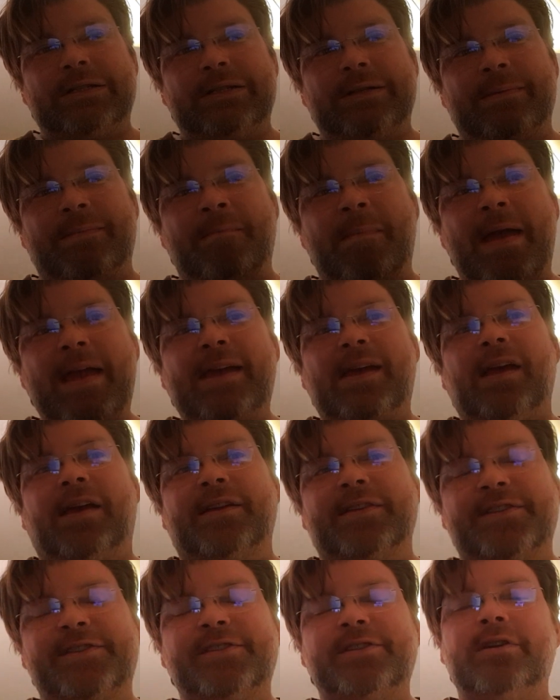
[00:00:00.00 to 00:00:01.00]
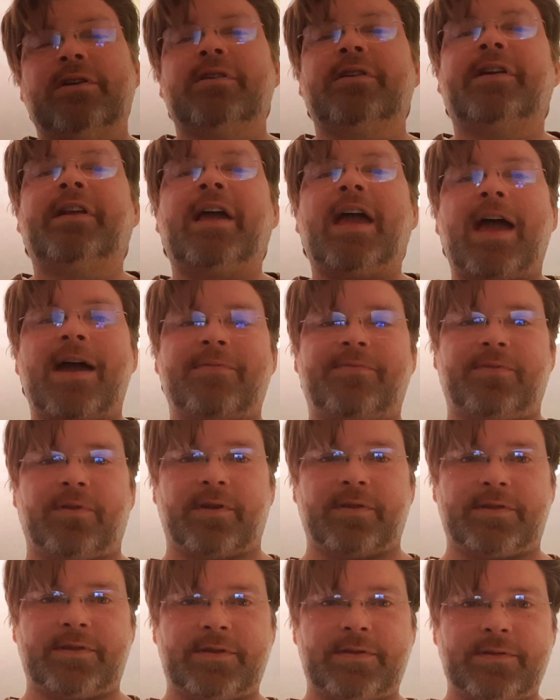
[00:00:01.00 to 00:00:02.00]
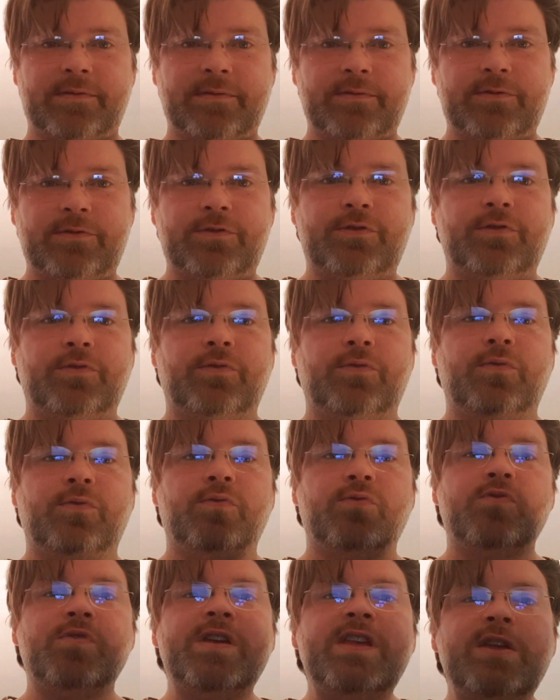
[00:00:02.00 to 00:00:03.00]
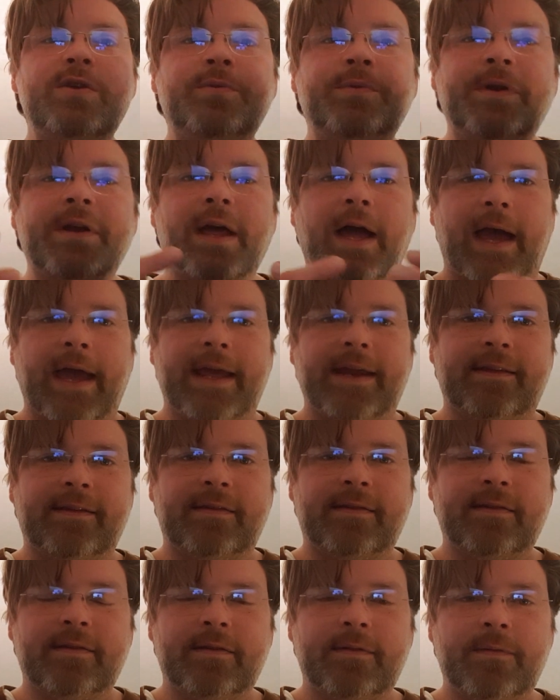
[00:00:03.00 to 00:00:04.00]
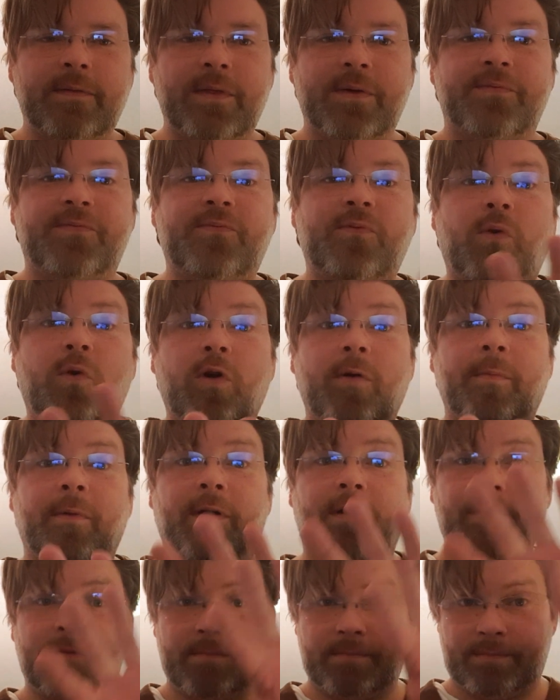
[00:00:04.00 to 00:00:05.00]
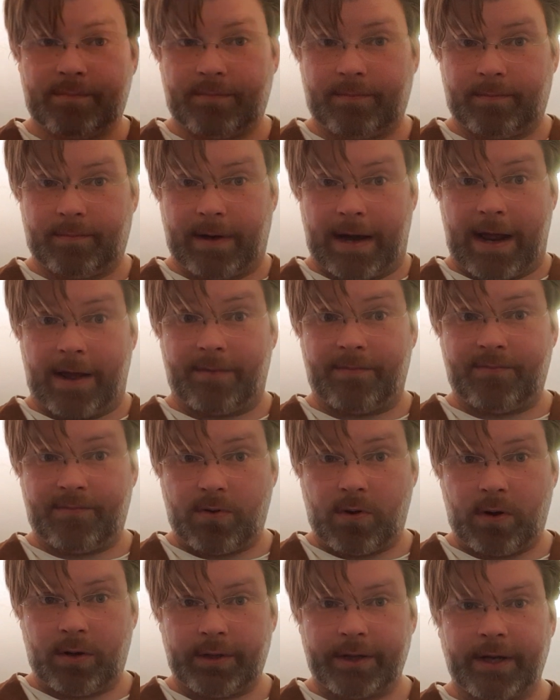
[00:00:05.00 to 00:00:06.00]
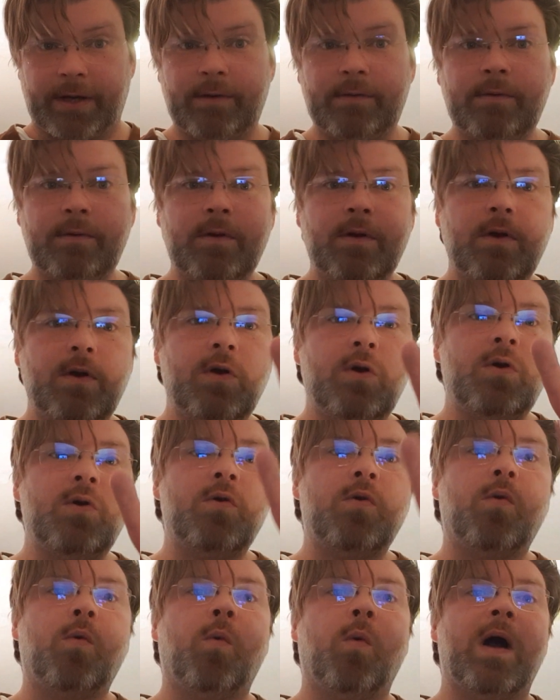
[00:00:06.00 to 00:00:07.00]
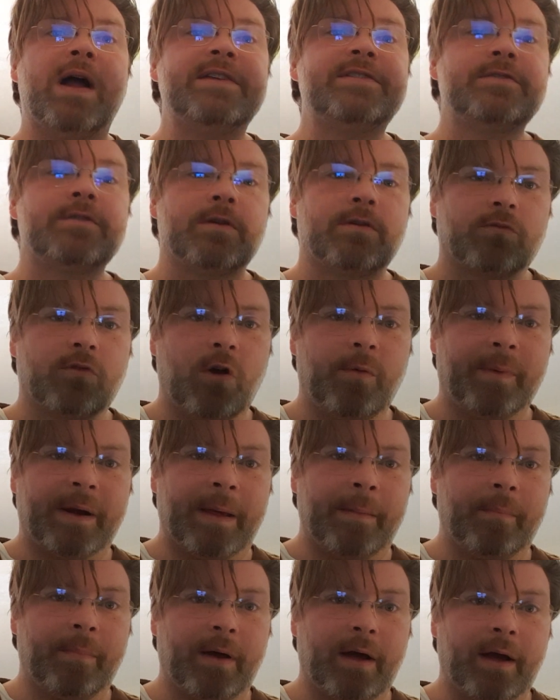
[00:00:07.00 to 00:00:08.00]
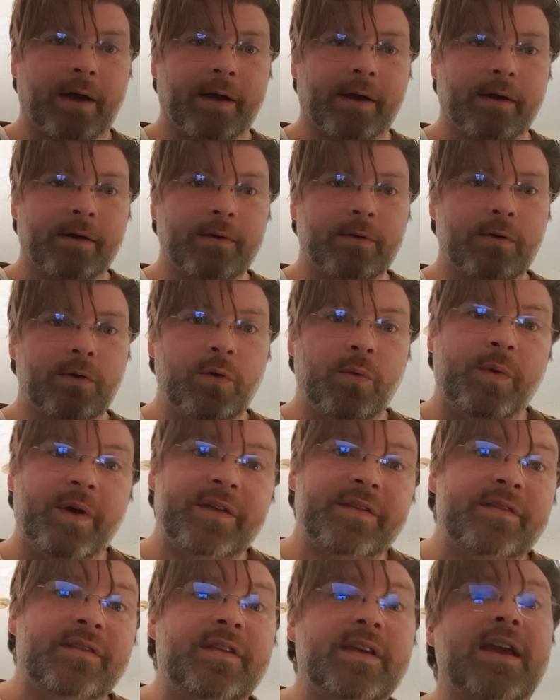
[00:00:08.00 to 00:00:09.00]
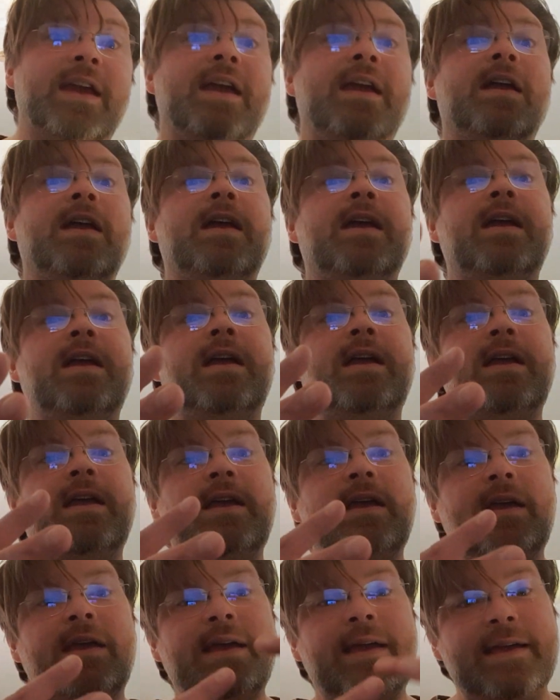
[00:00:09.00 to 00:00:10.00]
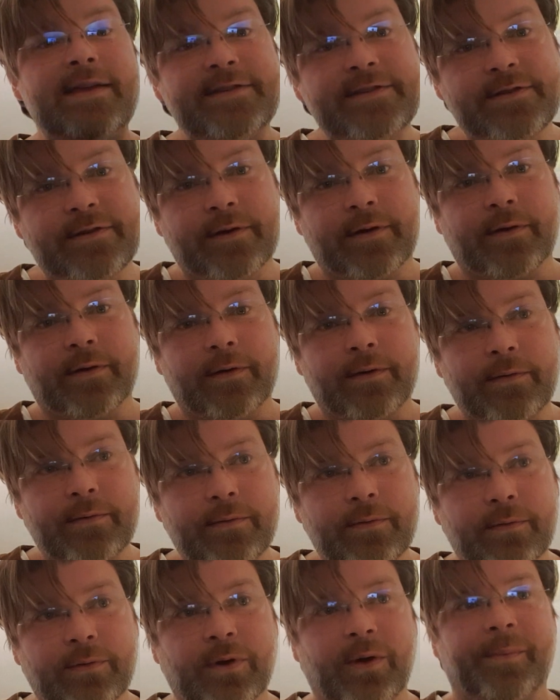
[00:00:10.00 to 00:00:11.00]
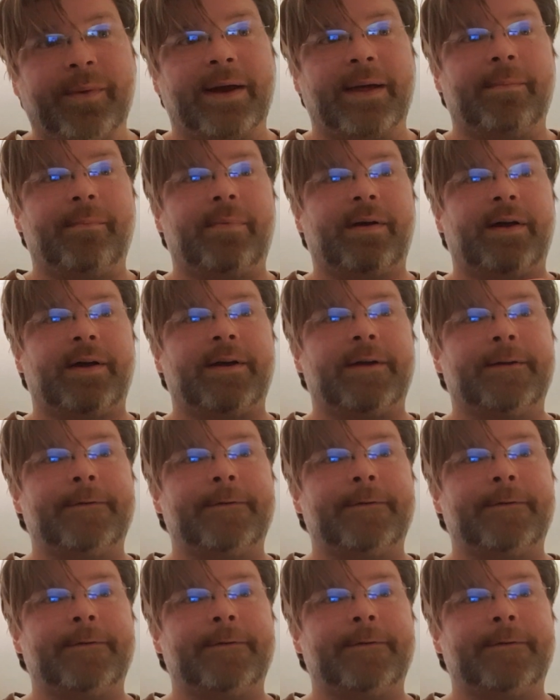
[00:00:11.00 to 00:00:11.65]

make a concerted effort to reunite the former, now fallen, Western Roman Empire with the Eastern Roman Empire.